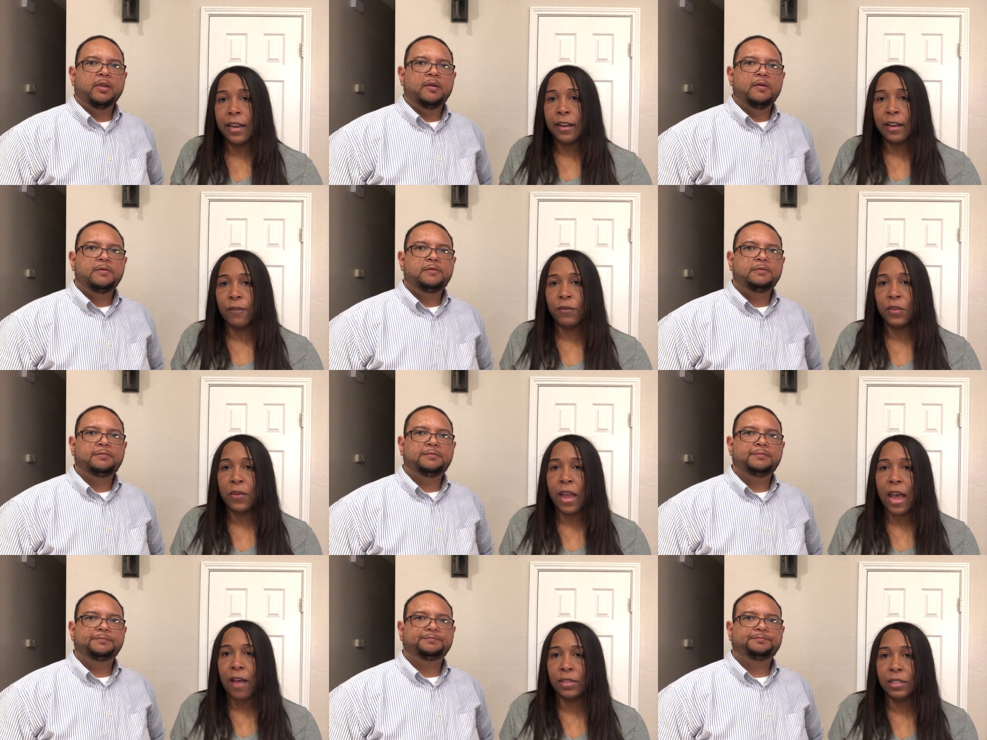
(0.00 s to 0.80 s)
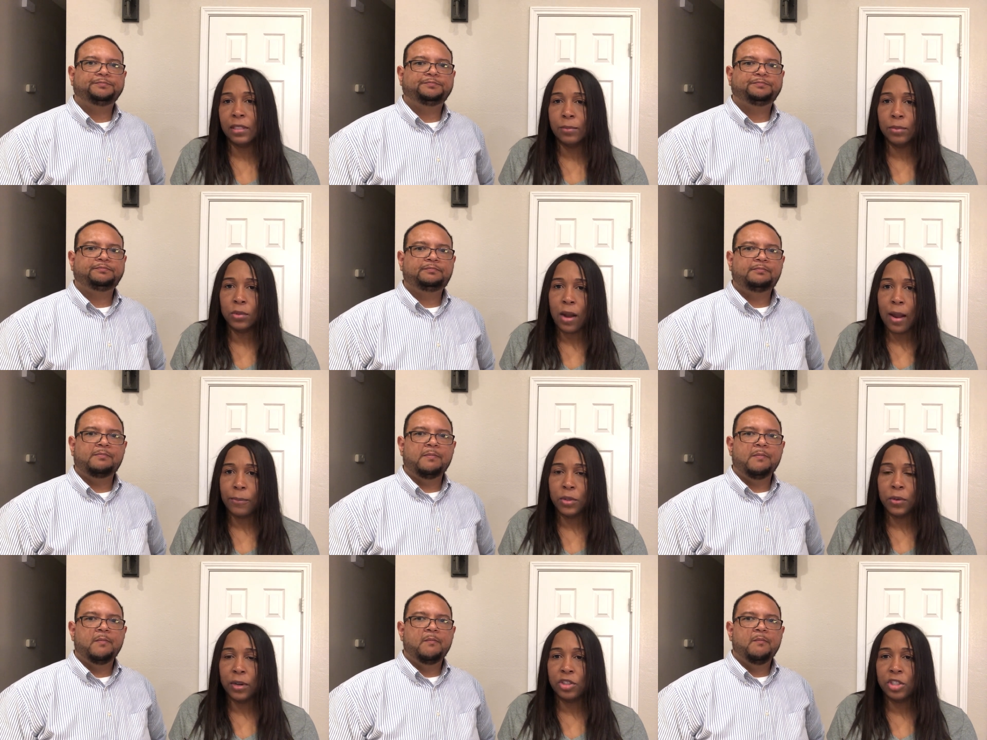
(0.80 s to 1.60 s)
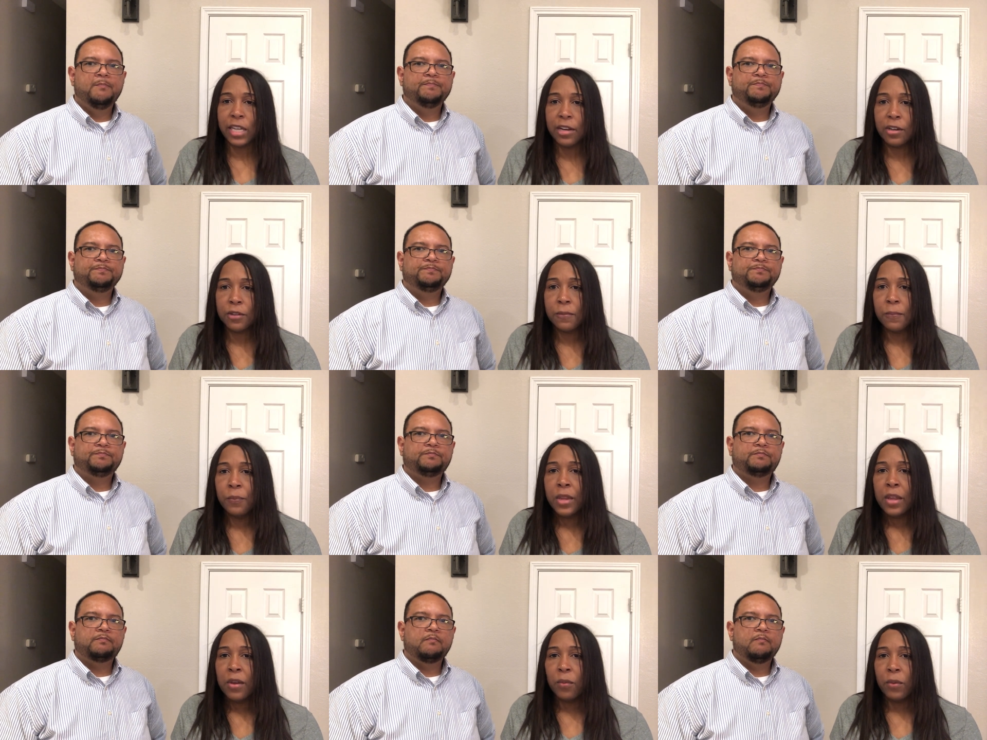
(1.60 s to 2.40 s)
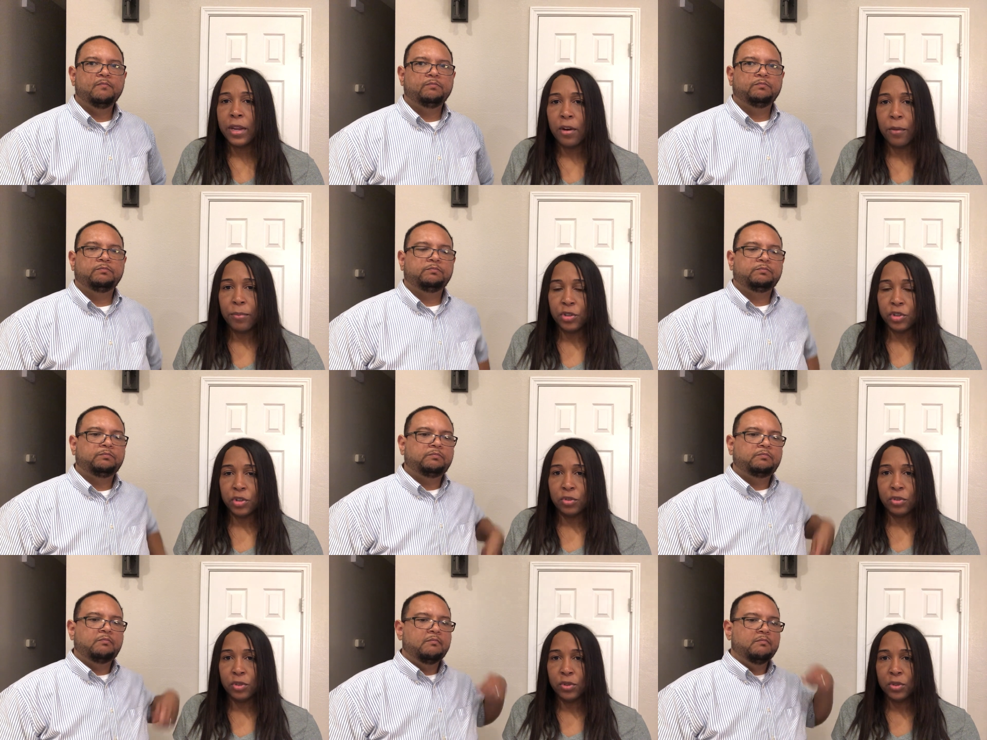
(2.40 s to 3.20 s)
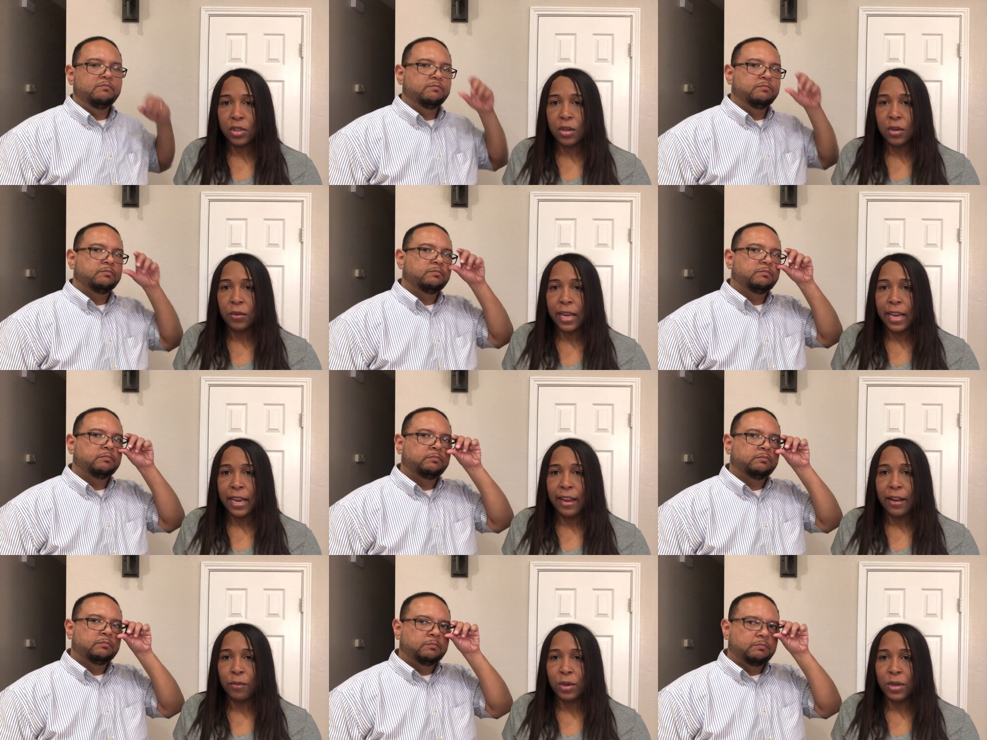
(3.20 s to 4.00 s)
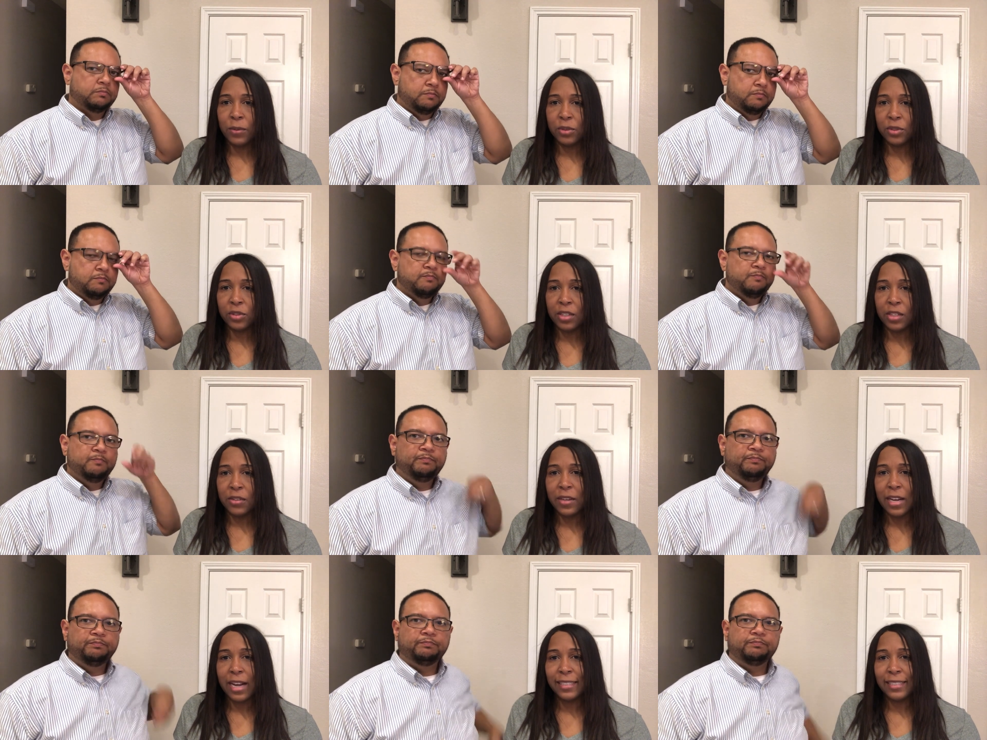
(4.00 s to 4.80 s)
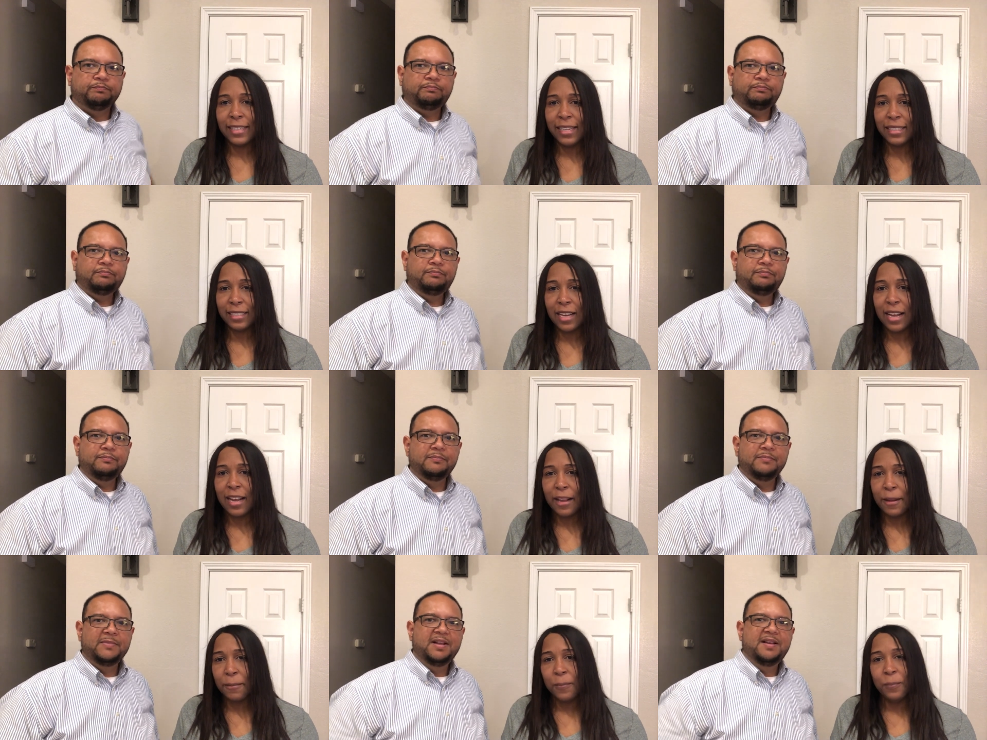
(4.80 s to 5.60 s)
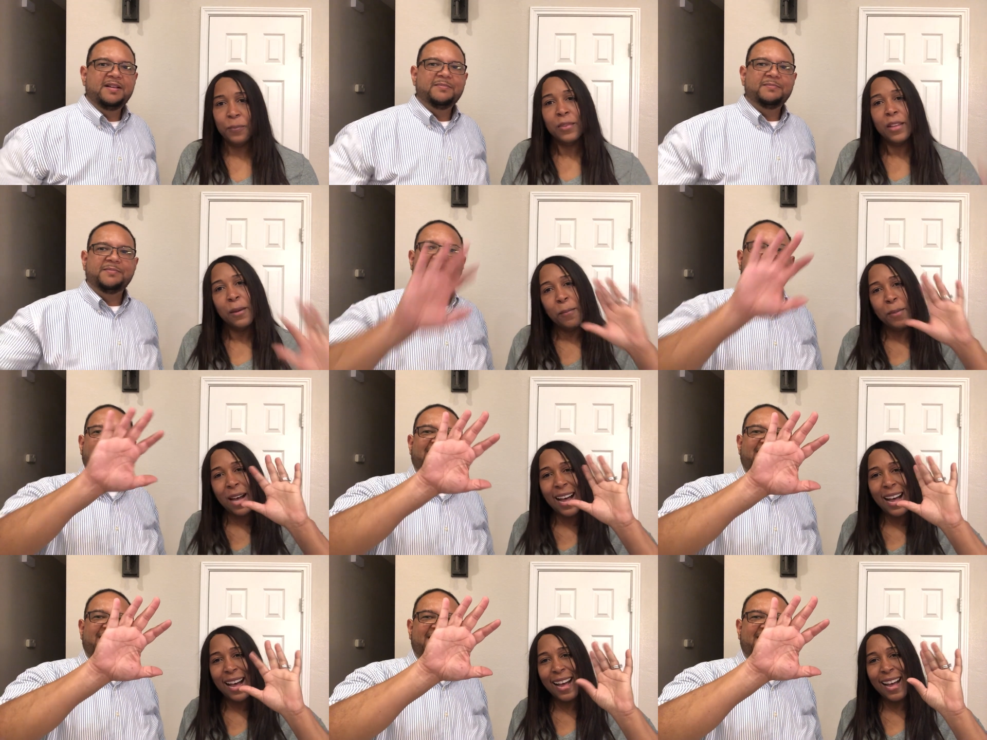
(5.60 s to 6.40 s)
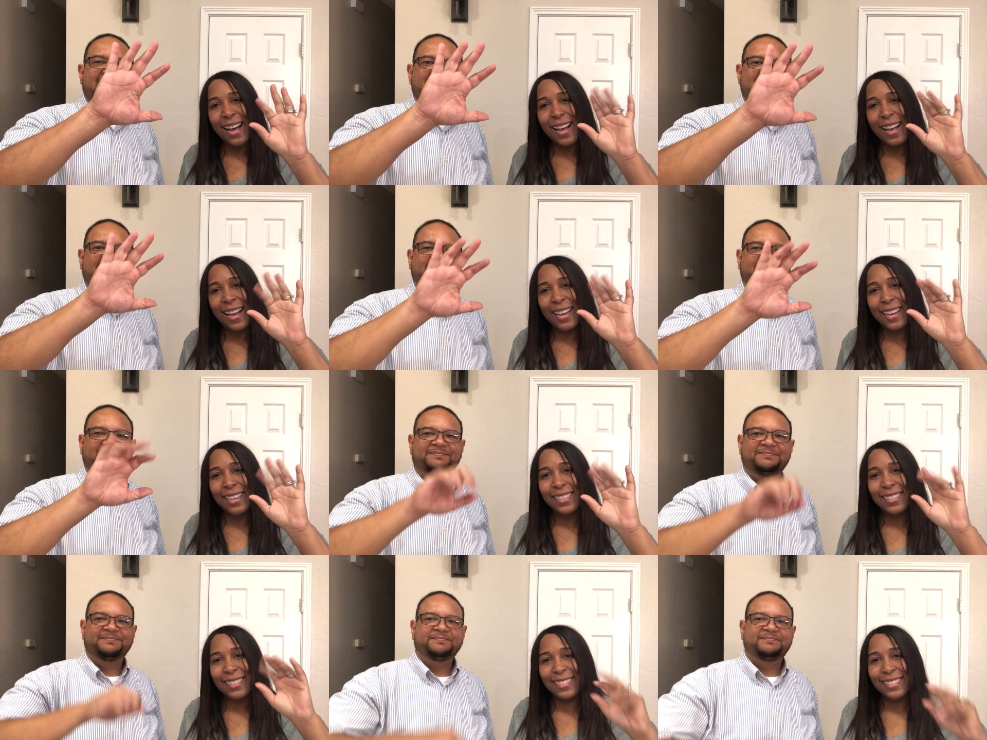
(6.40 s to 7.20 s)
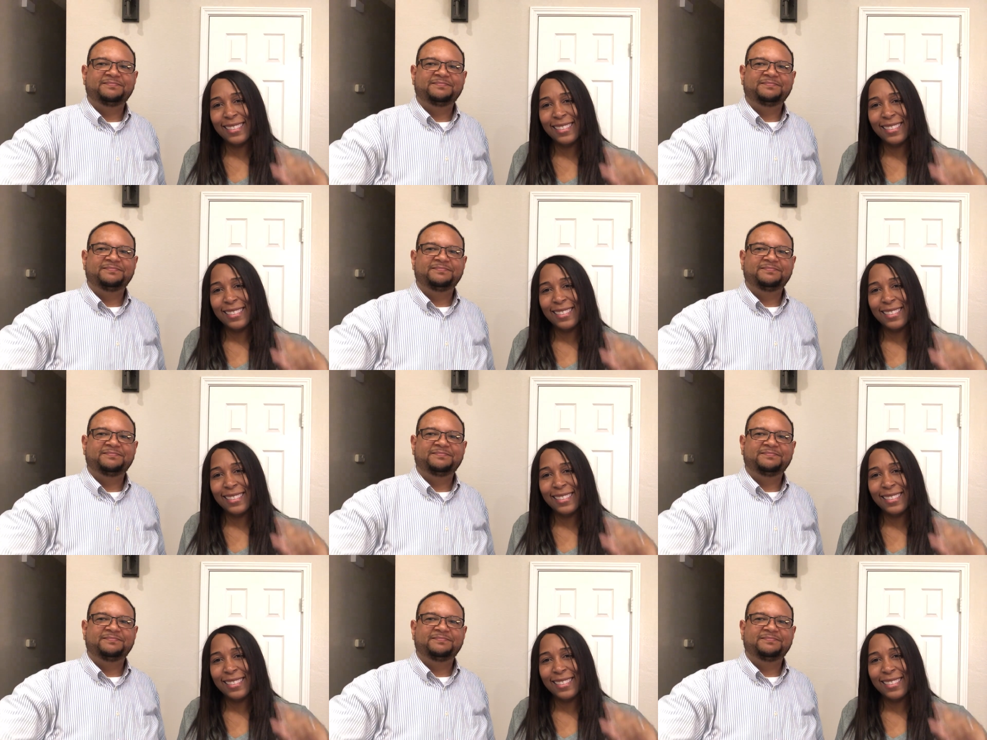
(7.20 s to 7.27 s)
Speaker 1: And if you haven't subscribed to our channel, we hope that you'll do so. And we will see you guys next time.
Speaker 2: Bye. Bye.